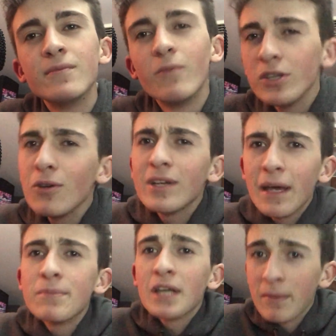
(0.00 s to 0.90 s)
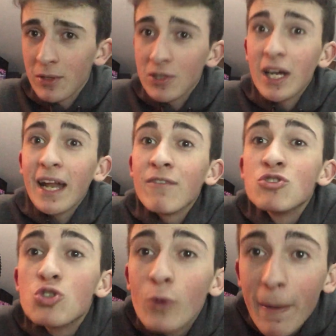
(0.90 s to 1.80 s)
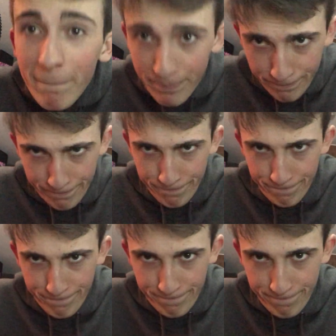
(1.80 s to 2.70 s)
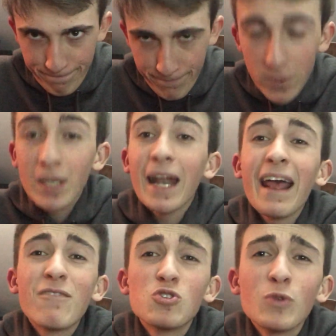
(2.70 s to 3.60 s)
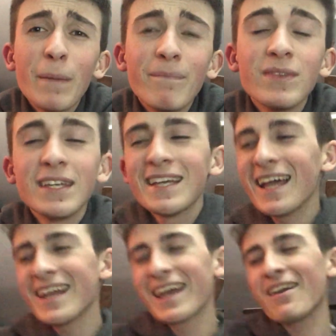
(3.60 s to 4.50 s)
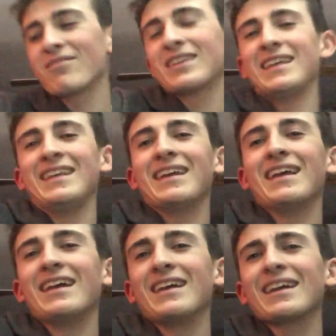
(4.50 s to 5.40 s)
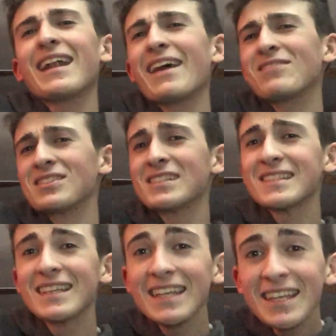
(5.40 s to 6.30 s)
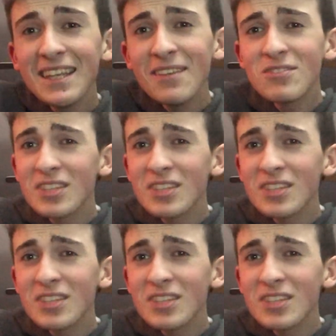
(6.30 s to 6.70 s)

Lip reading: When you're an NBA player, you gotta have drip. You gotta have drip. You gotta have the sleeves.